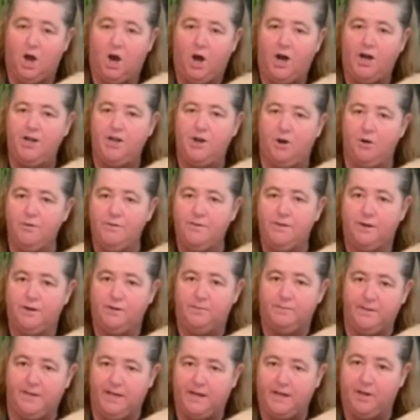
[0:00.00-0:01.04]
I know that
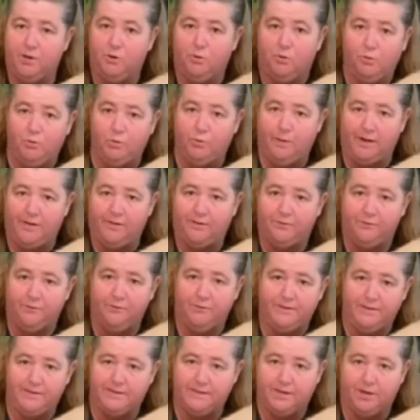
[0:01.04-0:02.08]
I'm getting all the way
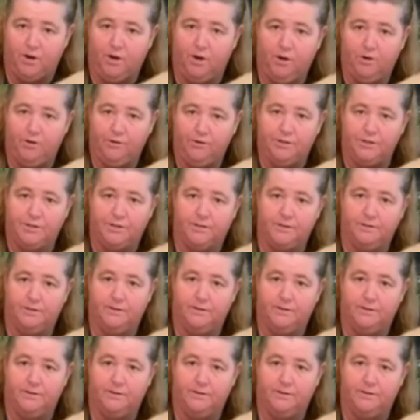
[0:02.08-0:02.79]
through this coat.